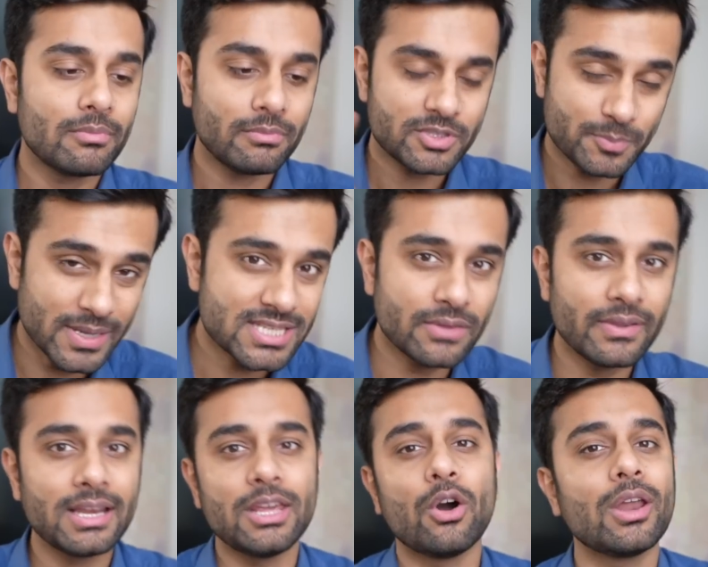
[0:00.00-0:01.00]

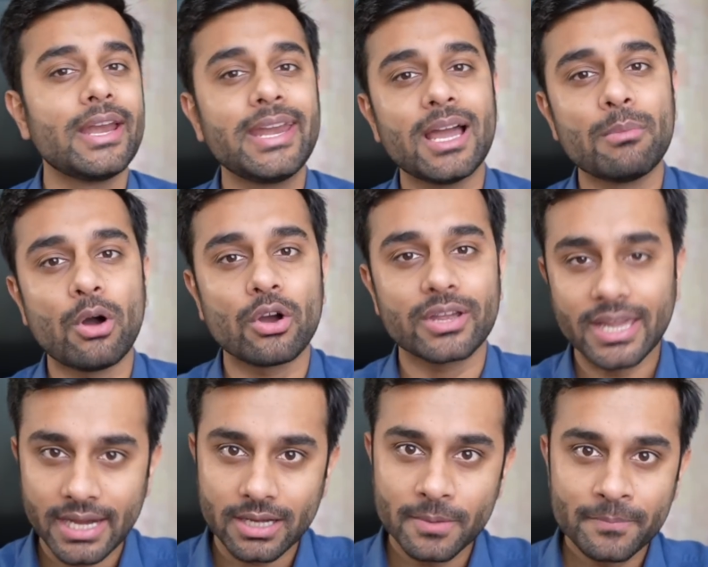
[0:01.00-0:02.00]
specifically All India Mock
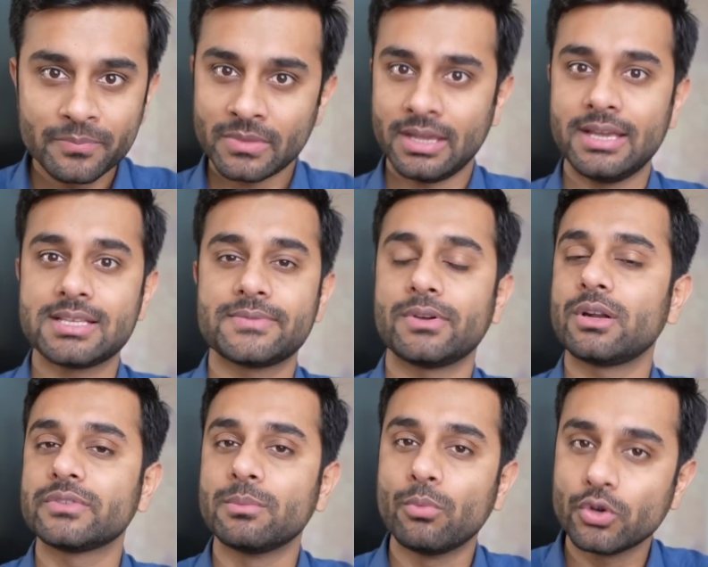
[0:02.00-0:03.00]
GATE, is one
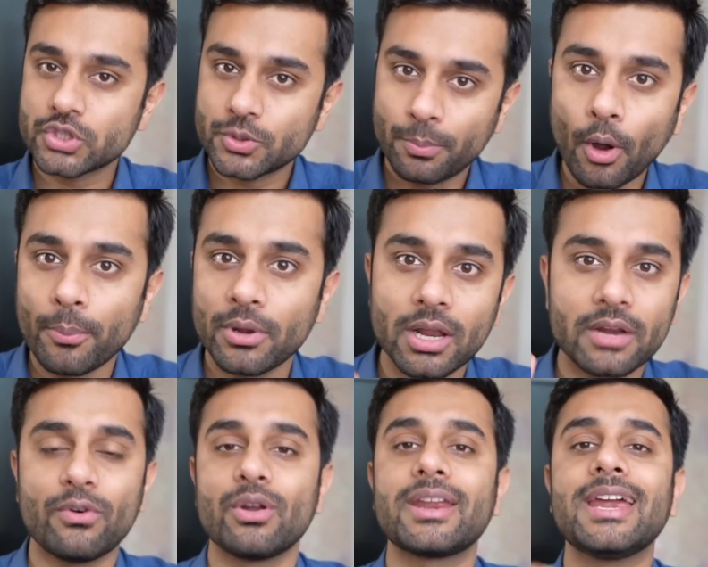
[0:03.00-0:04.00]
of the most popular
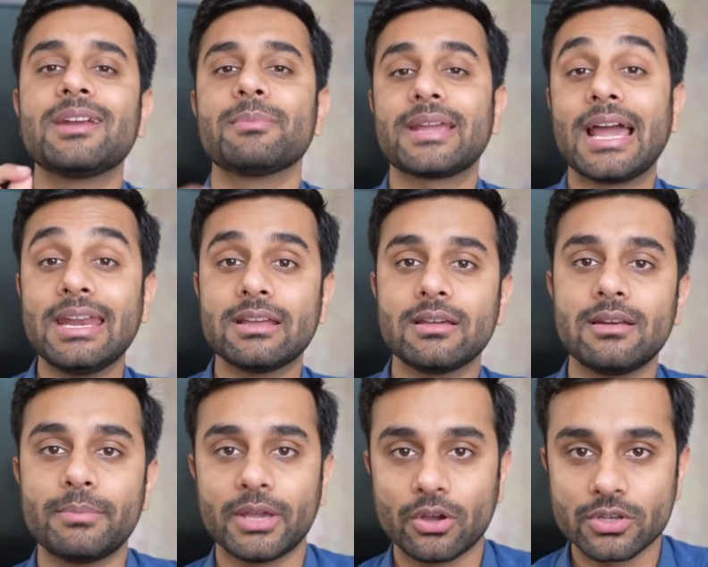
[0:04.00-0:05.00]
for GATE mechanical
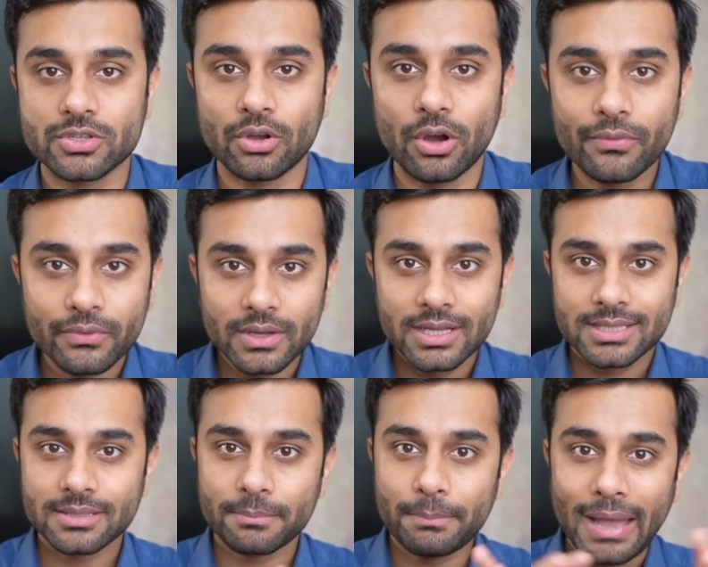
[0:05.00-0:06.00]
because of
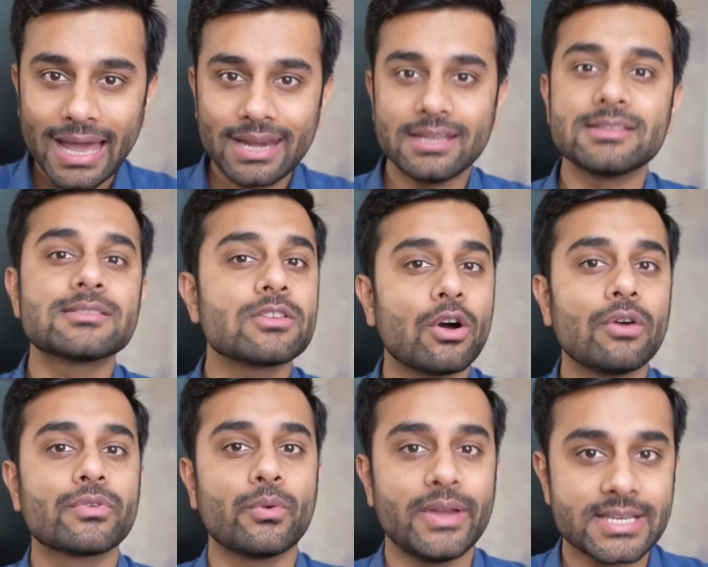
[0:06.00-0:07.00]
the balance
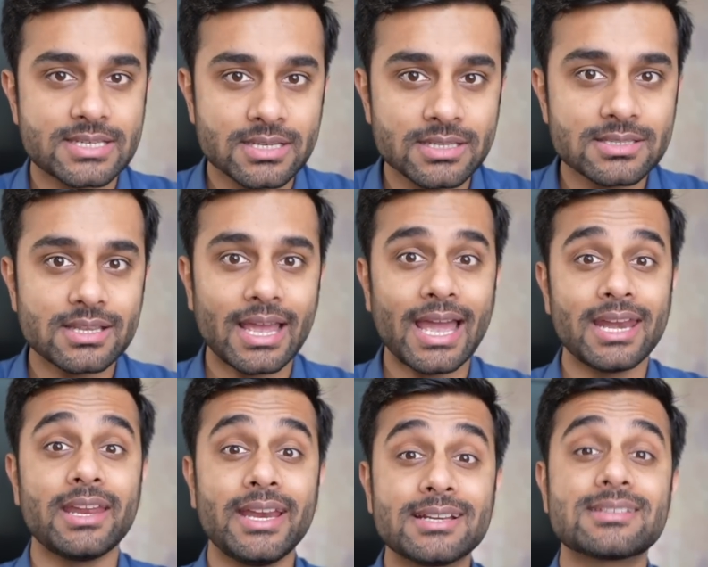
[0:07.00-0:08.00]
of questions
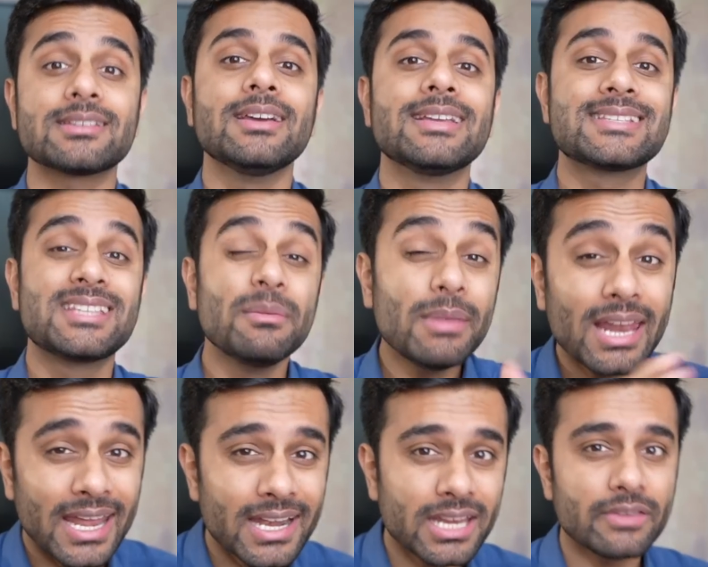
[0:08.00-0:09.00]
and its
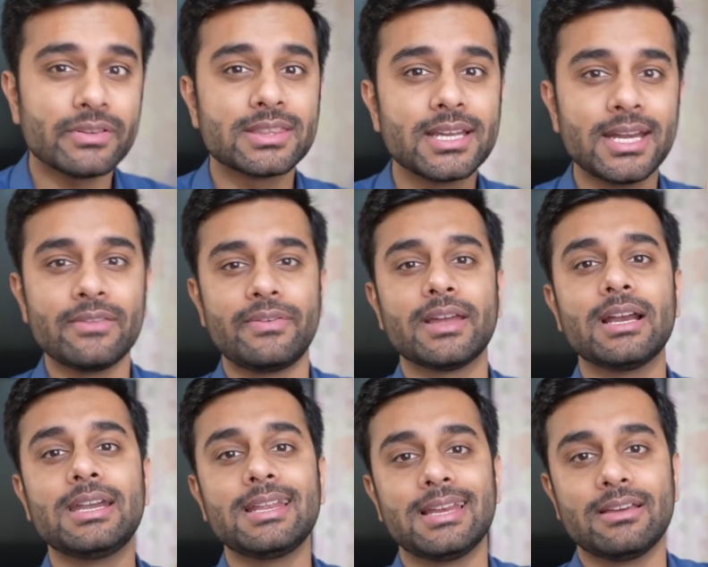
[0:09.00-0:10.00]
similarity with the
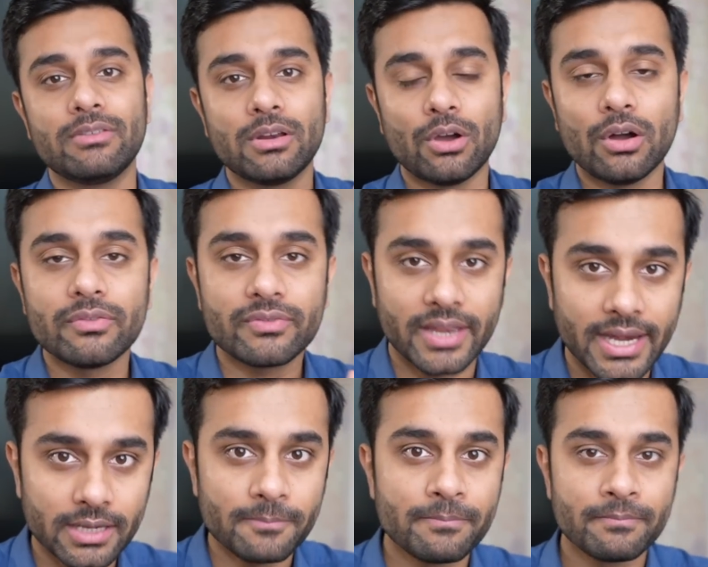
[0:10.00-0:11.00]
difficulty level of
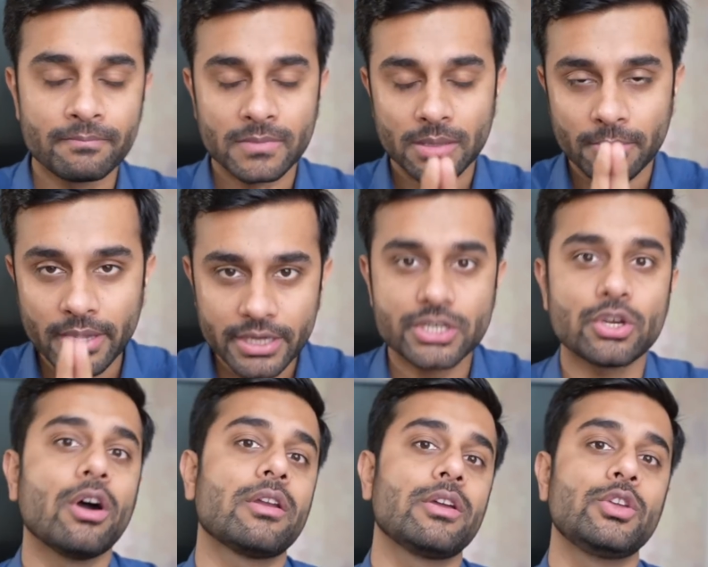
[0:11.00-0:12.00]
GATE. Make
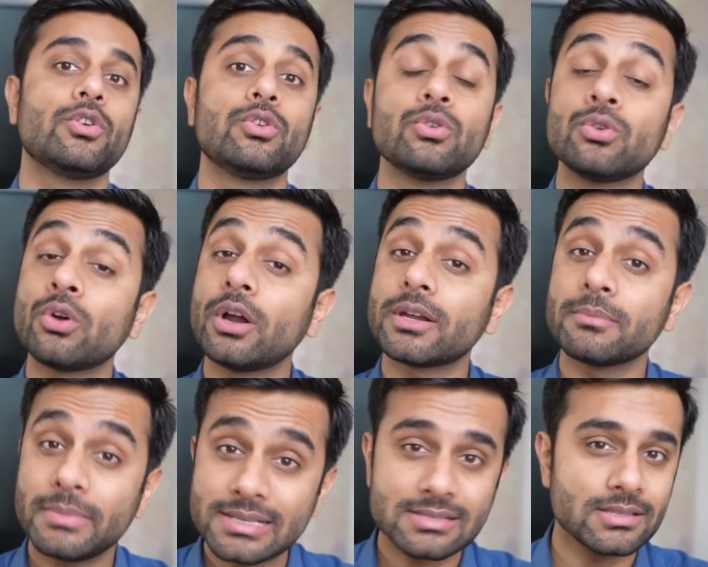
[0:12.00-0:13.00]
sure you do not
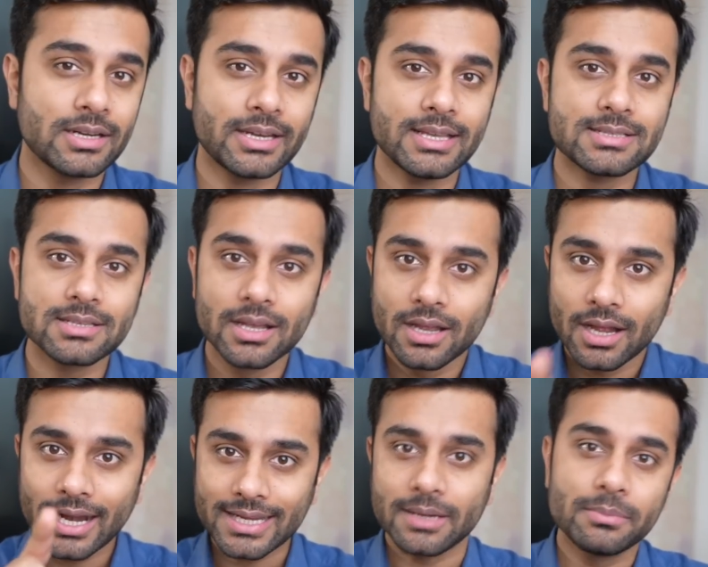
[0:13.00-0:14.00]
miss the test.
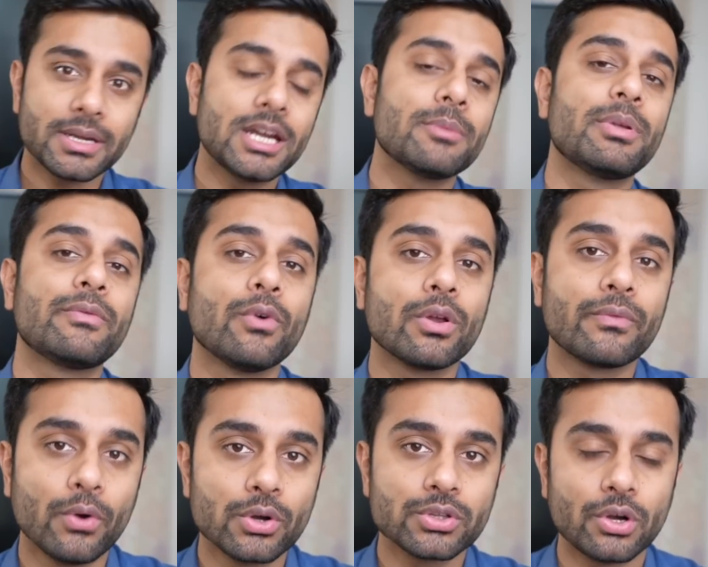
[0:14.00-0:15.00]
Attempt it before
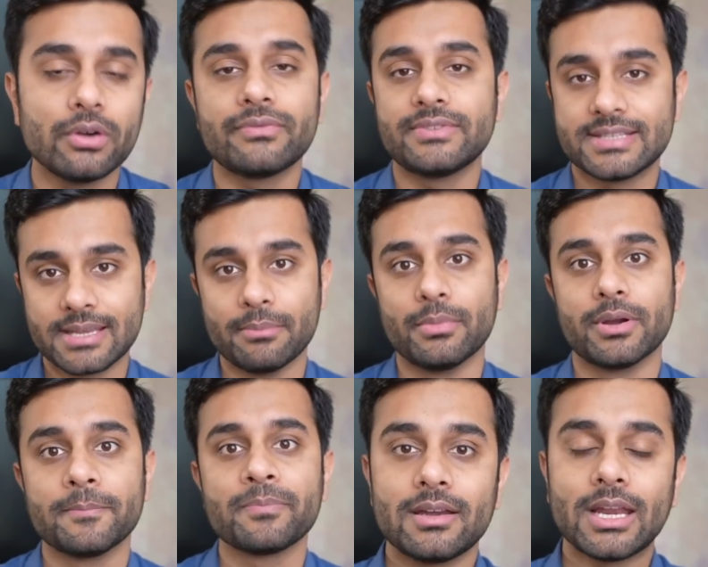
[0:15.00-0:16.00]
4th of
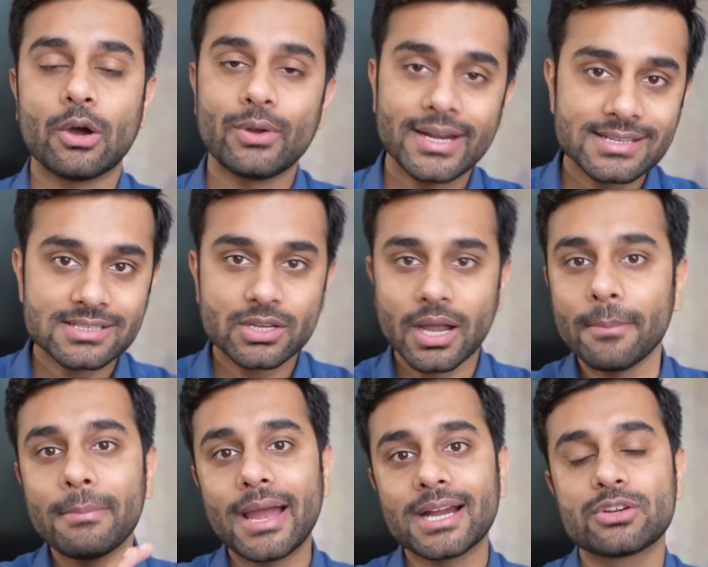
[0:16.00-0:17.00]
December. Now let us
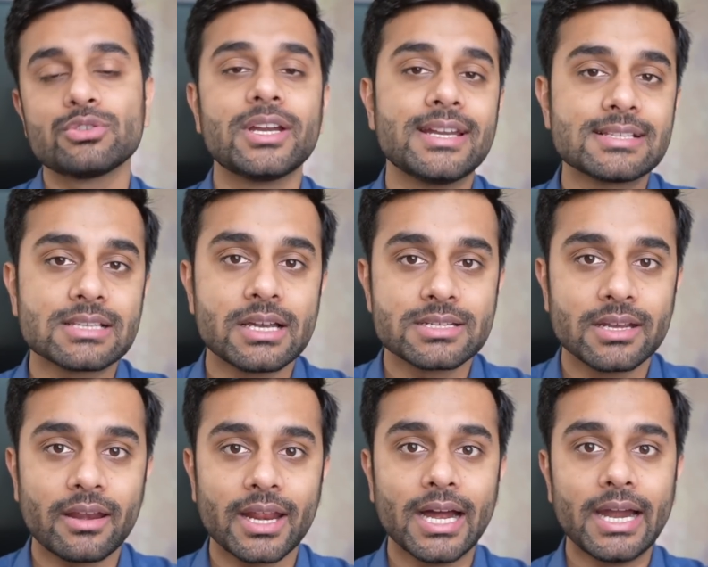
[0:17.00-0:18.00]
come back to the
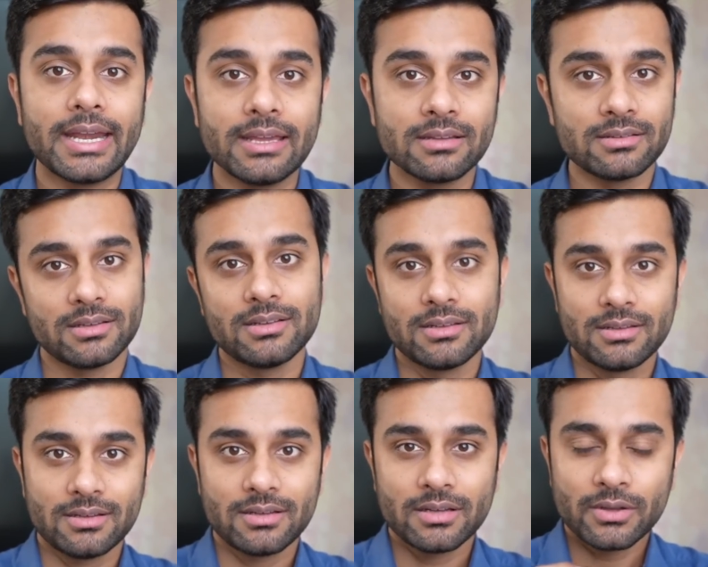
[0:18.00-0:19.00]
discussion regarding
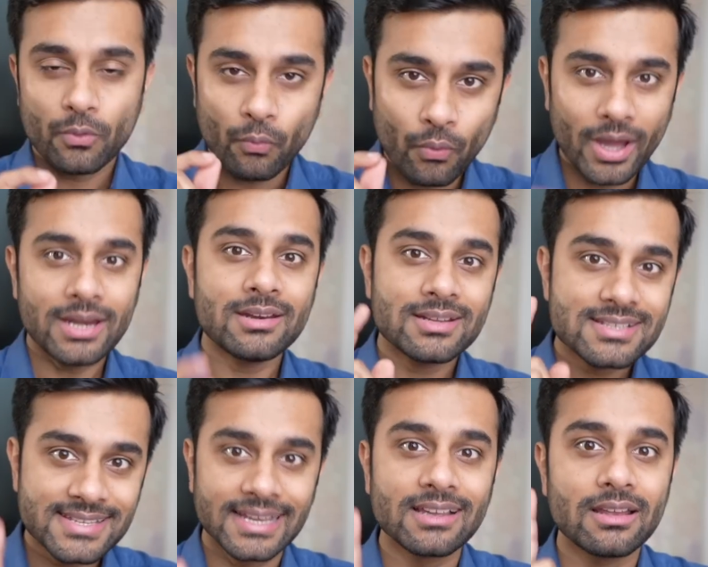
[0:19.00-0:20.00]
one
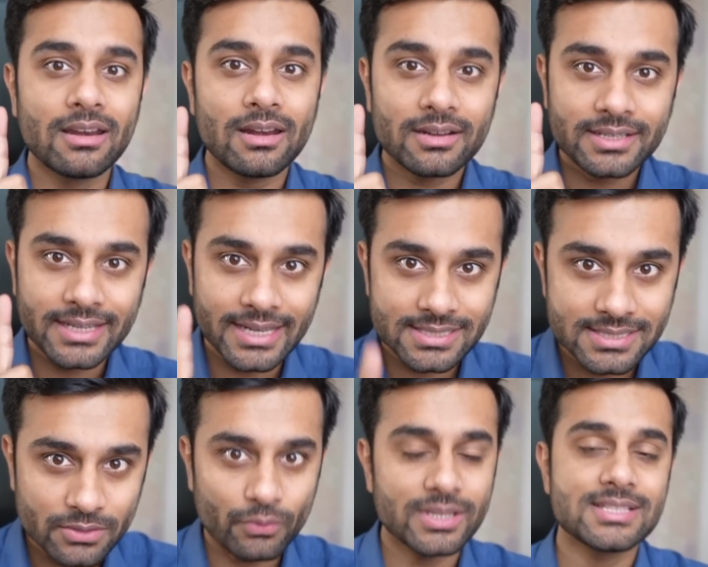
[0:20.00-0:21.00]
single
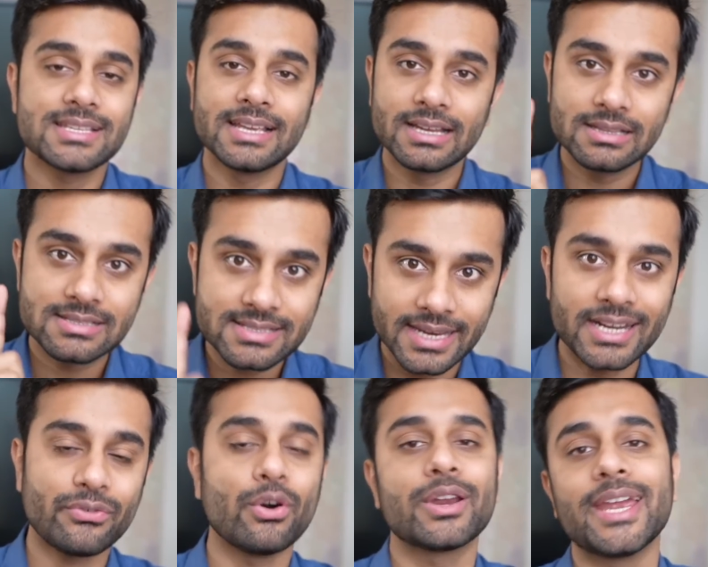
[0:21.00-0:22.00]
test, one single
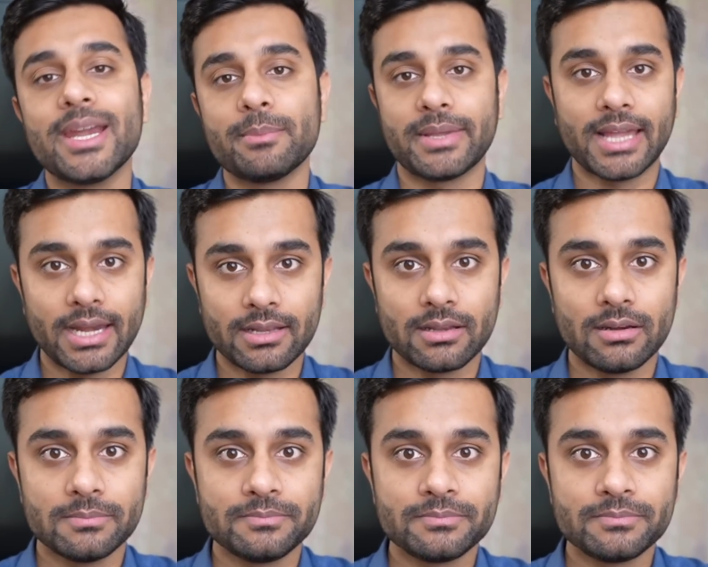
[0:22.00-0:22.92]
set for GATE mechanical.